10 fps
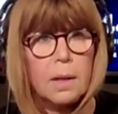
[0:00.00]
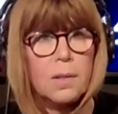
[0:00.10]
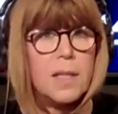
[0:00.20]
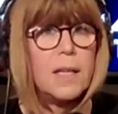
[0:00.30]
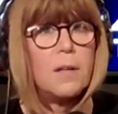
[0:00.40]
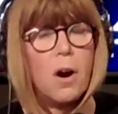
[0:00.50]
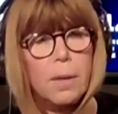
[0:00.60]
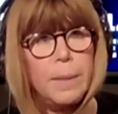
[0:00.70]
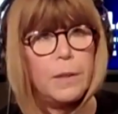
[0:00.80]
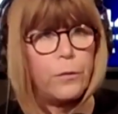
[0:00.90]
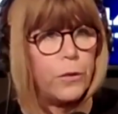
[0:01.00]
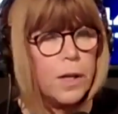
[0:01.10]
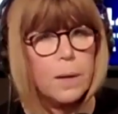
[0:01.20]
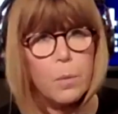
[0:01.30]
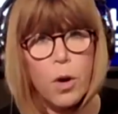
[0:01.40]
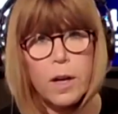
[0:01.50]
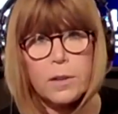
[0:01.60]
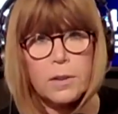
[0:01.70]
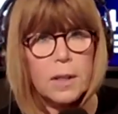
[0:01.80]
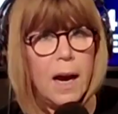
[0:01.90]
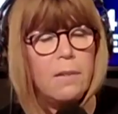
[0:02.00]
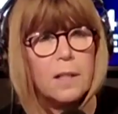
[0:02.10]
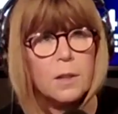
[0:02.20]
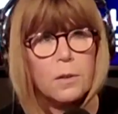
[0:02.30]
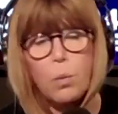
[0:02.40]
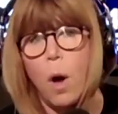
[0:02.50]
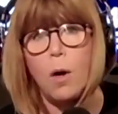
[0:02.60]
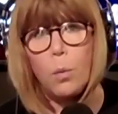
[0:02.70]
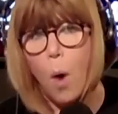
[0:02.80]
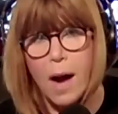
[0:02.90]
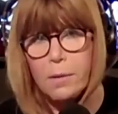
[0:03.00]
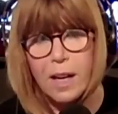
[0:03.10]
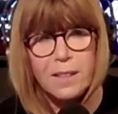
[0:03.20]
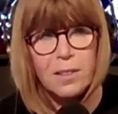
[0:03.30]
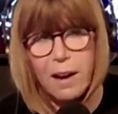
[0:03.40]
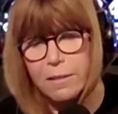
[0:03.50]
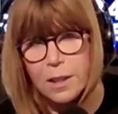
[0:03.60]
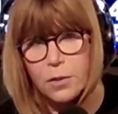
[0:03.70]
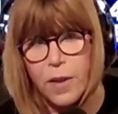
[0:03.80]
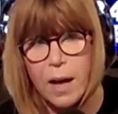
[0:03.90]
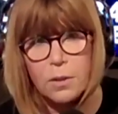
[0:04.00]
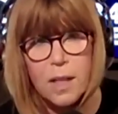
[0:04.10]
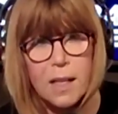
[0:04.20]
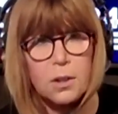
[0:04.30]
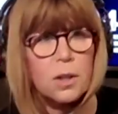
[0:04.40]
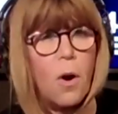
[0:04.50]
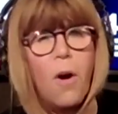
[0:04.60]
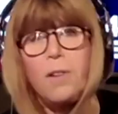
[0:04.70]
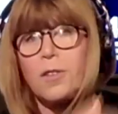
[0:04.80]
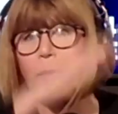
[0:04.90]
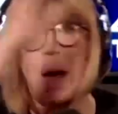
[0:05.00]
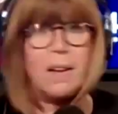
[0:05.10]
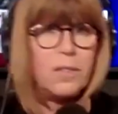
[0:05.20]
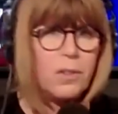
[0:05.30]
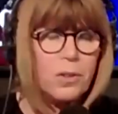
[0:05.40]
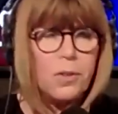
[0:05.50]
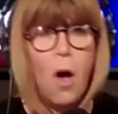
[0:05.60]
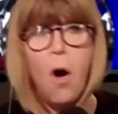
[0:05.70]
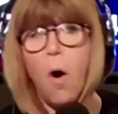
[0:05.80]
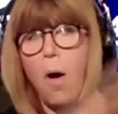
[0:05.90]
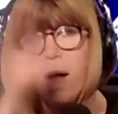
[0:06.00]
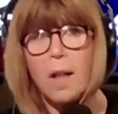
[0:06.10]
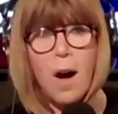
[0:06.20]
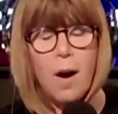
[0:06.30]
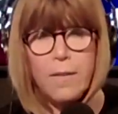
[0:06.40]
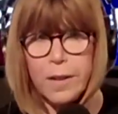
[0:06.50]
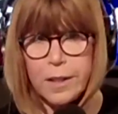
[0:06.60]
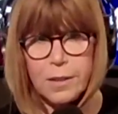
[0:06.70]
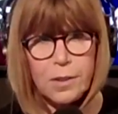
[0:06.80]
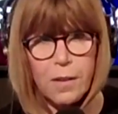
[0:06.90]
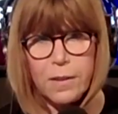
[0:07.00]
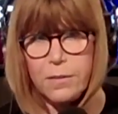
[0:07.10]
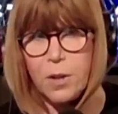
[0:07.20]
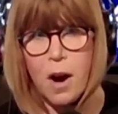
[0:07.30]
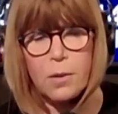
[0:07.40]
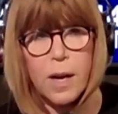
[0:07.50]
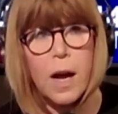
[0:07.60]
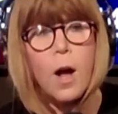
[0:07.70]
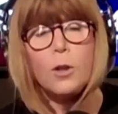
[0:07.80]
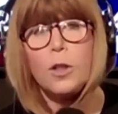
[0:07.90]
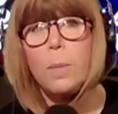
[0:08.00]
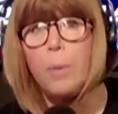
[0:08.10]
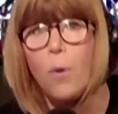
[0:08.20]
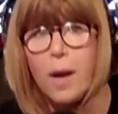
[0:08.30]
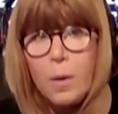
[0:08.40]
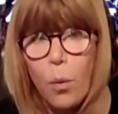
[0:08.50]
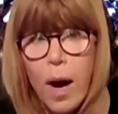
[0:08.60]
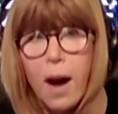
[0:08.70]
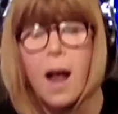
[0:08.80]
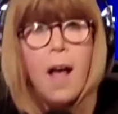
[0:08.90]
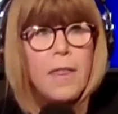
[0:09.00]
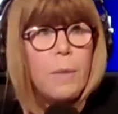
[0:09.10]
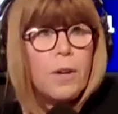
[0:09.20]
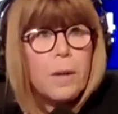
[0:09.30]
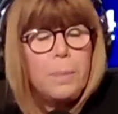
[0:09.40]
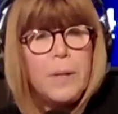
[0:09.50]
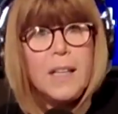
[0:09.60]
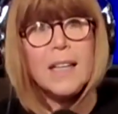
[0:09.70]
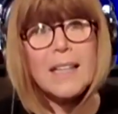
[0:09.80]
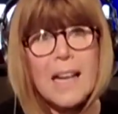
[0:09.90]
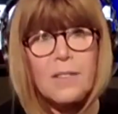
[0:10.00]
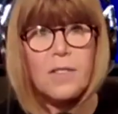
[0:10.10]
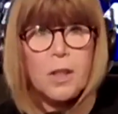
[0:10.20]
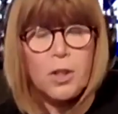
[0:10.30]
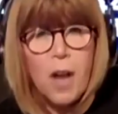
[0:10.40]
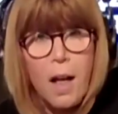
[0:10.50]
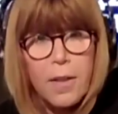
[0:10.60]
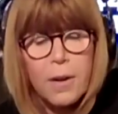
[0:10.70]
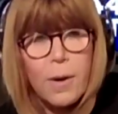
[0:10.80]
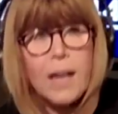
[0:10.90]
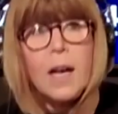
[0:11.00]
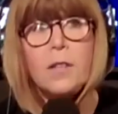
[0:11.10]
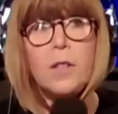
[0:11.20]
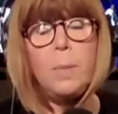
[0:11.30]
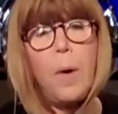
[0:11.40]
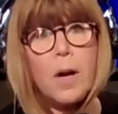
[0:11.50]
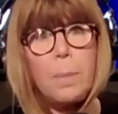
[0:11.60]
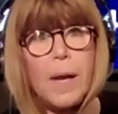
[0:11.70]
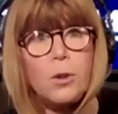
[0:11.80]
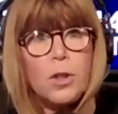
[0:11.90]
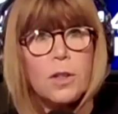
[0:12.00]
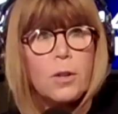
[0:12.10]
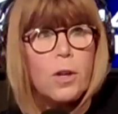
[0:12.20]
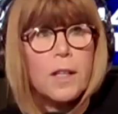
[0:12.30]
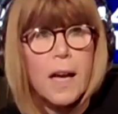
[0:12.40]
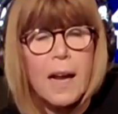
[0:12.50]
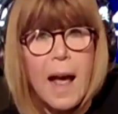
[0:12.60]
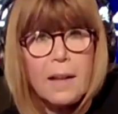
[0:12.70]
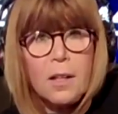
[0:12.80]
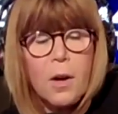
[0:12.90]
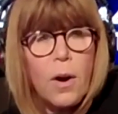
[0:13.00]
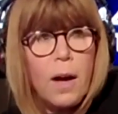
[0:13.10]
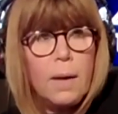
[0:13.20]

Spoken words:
Dick Armey's Freedom Works and Heritage and Paul Weyreich's Heritage Foundation, all sponsors all over conservative talk, right? To the point where they were competing against each other, right? Tea Party Patriots, they couldn't get, you know,